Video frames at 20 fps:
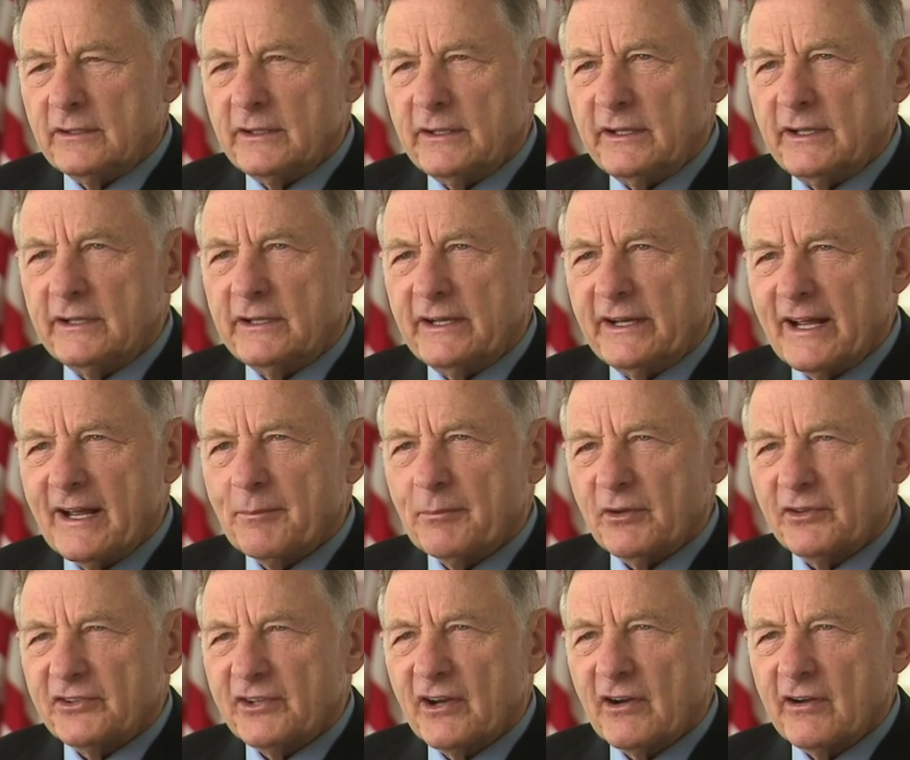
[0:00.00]

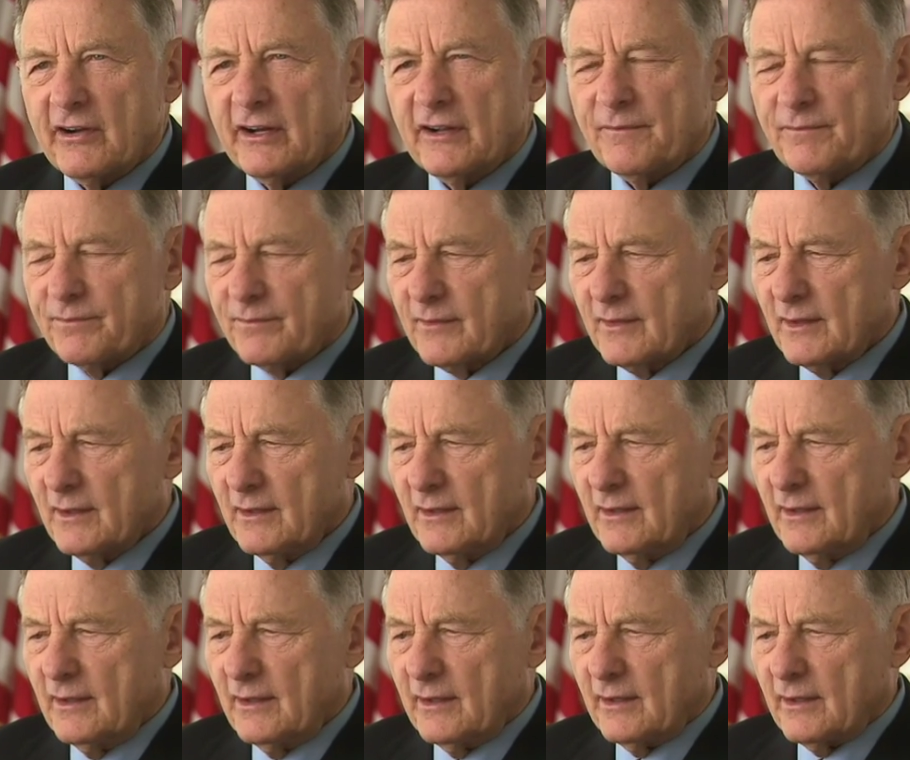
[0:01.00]
Indianapolis area,
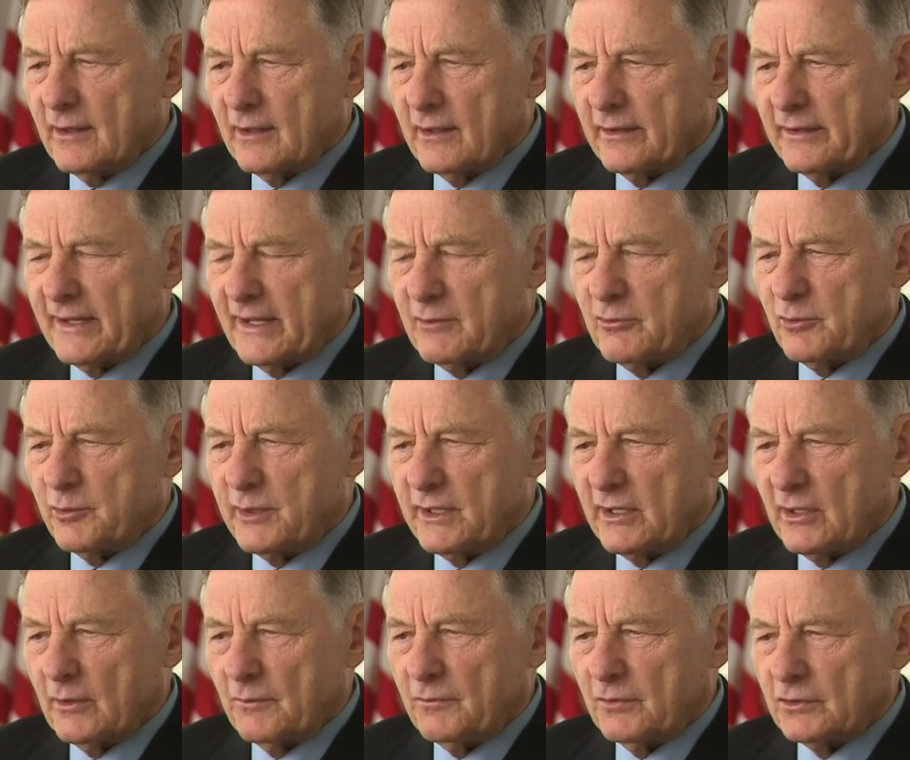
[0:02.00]
and that would be
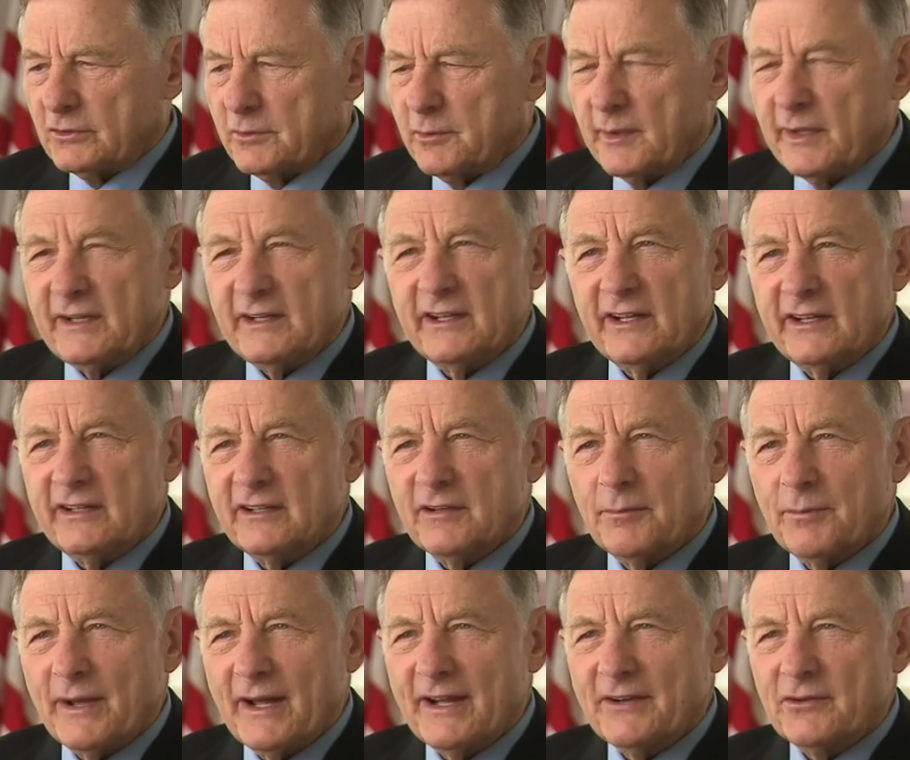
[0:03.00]
helpful to maintain the
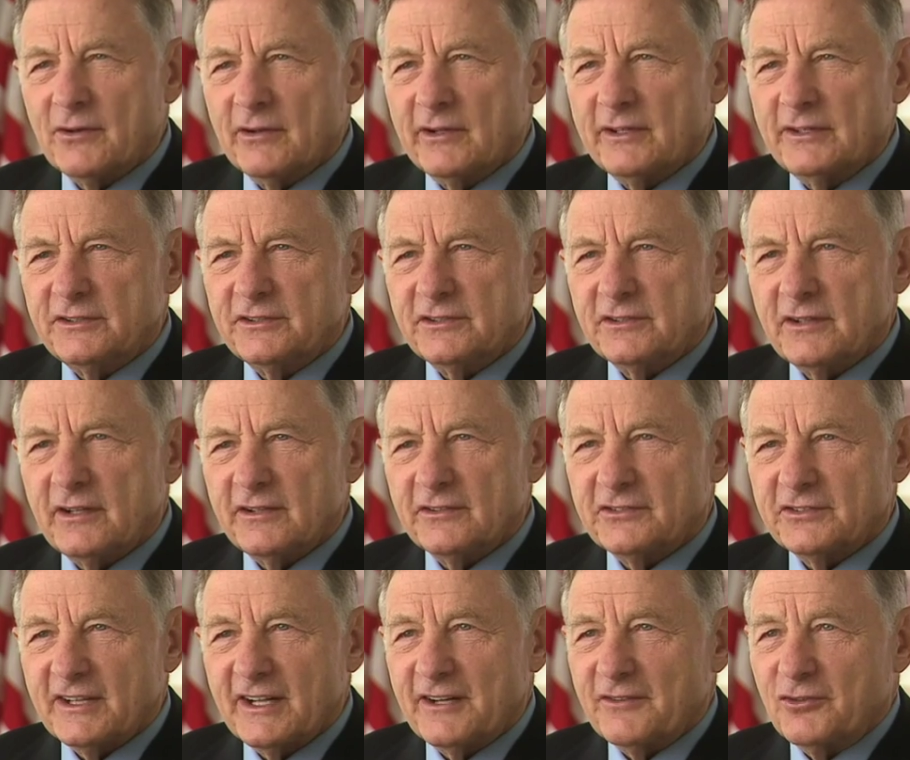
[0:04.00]
patronage
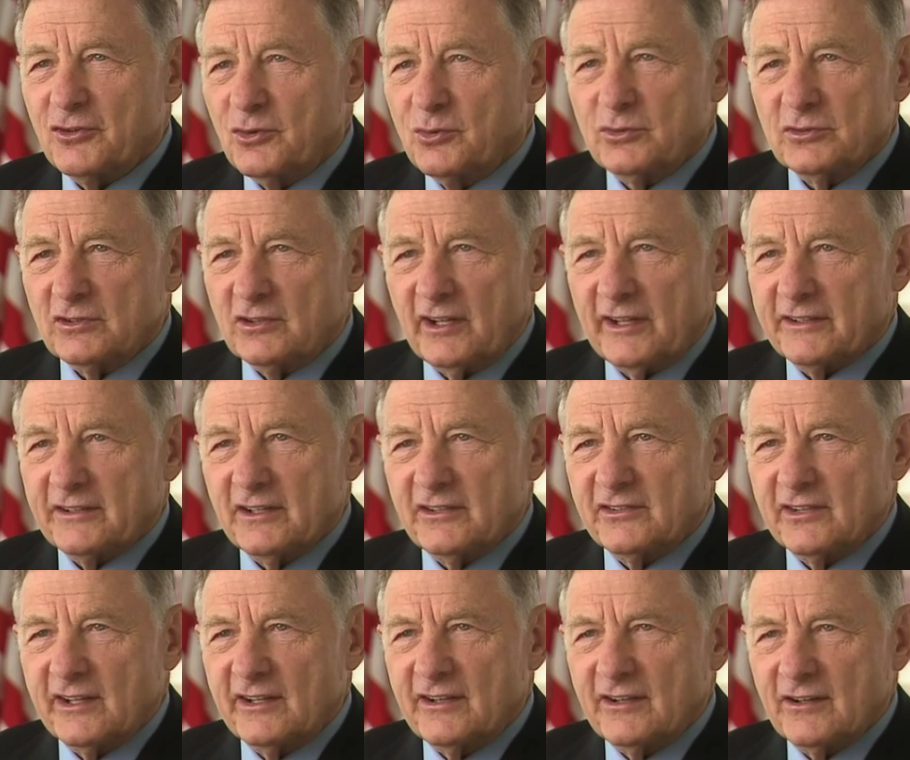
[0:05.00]
instead of who was elected
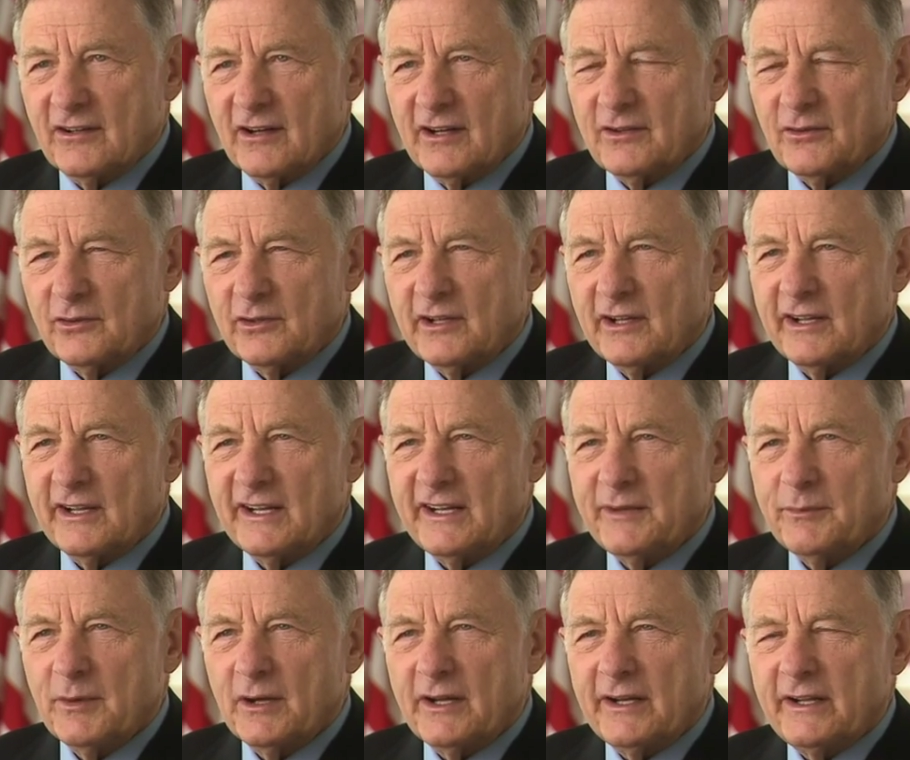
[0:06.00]
senator. I don't think
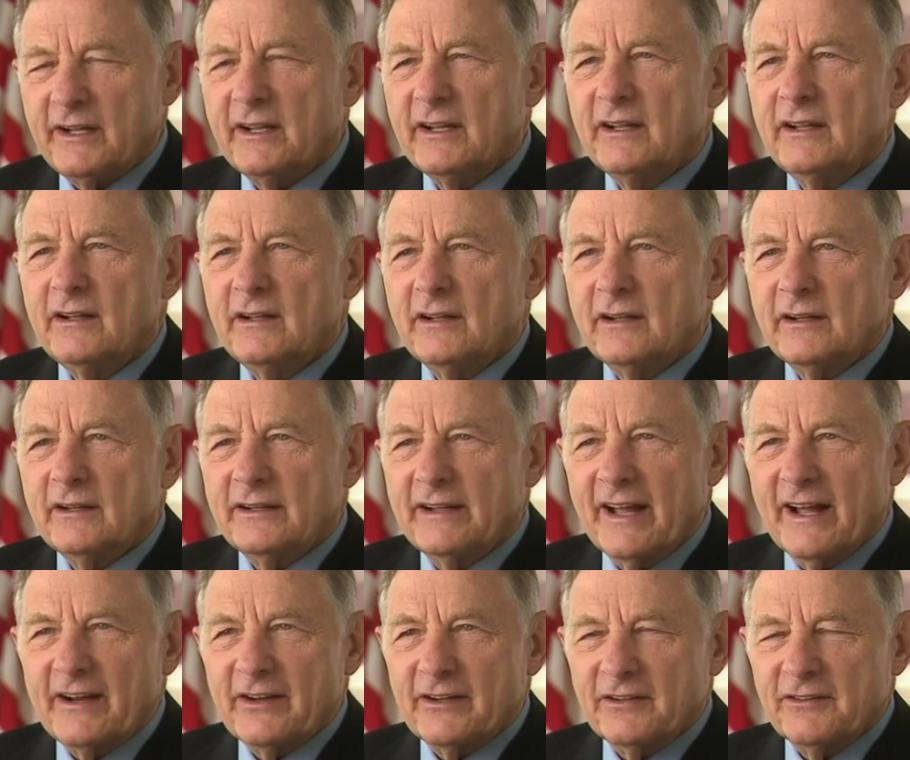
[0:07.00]
anybody
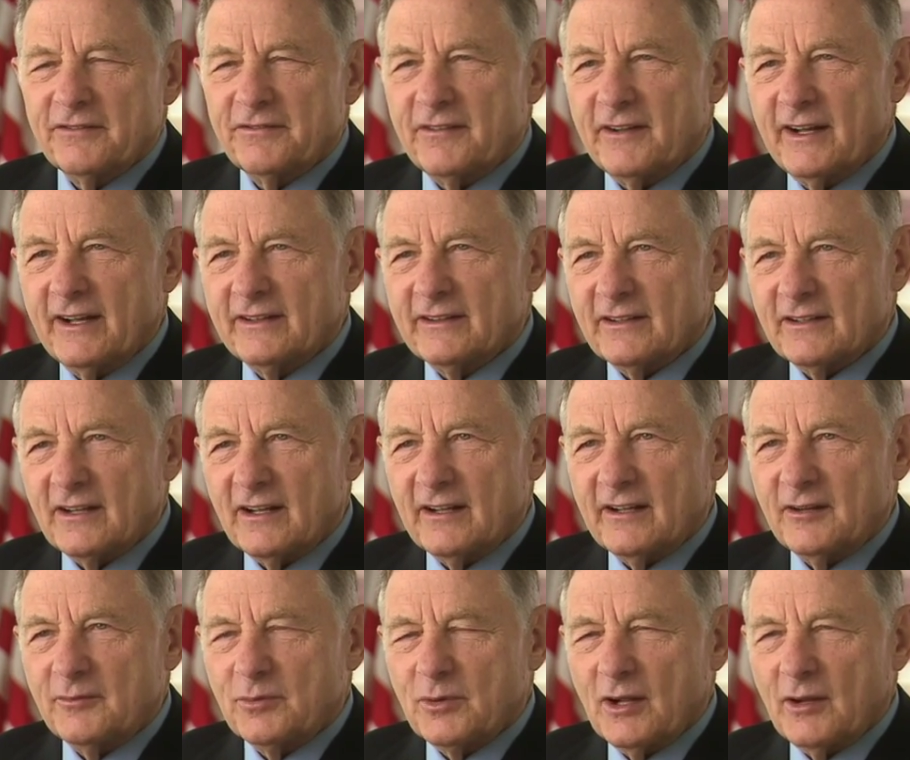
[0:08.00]
doubted the fact that I
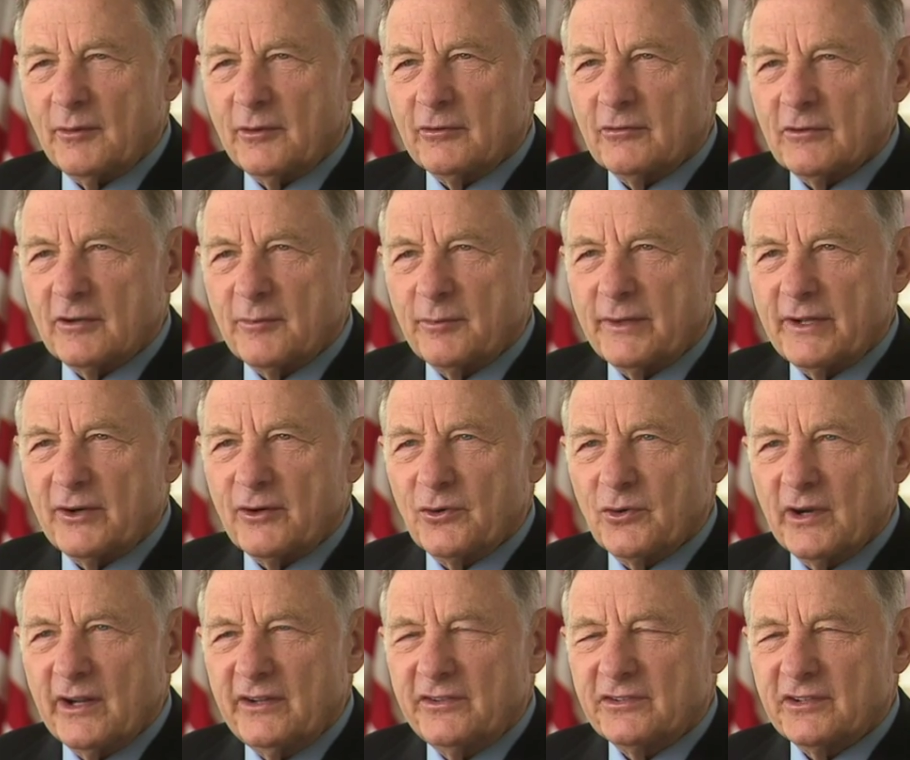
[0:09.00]
could probably run a better
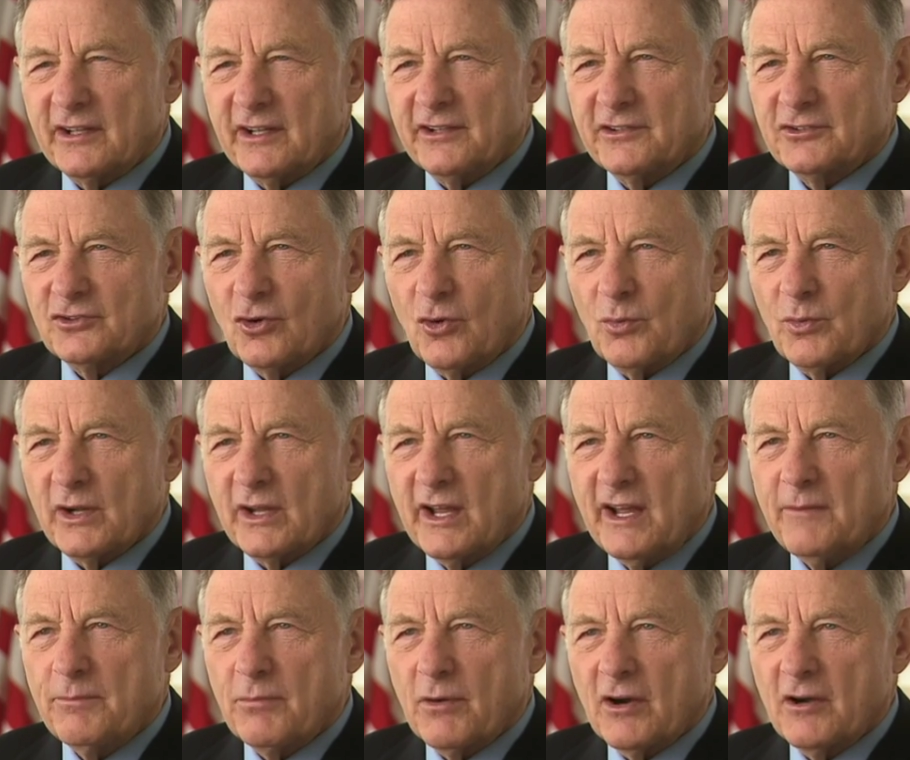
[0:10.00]
race against Homer
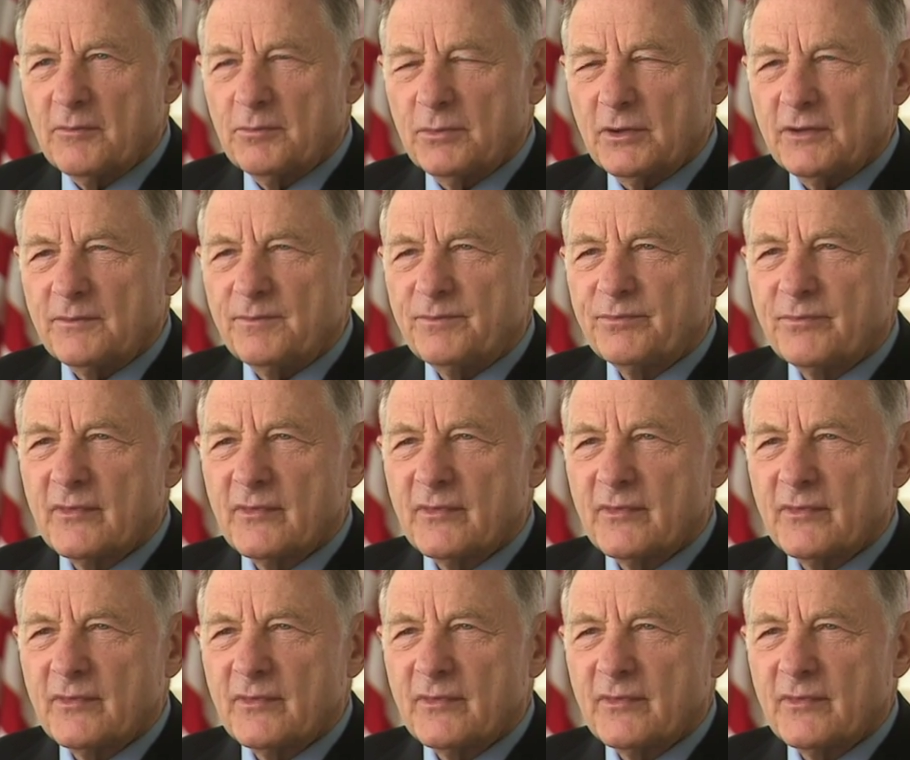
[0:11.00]
Capehart, but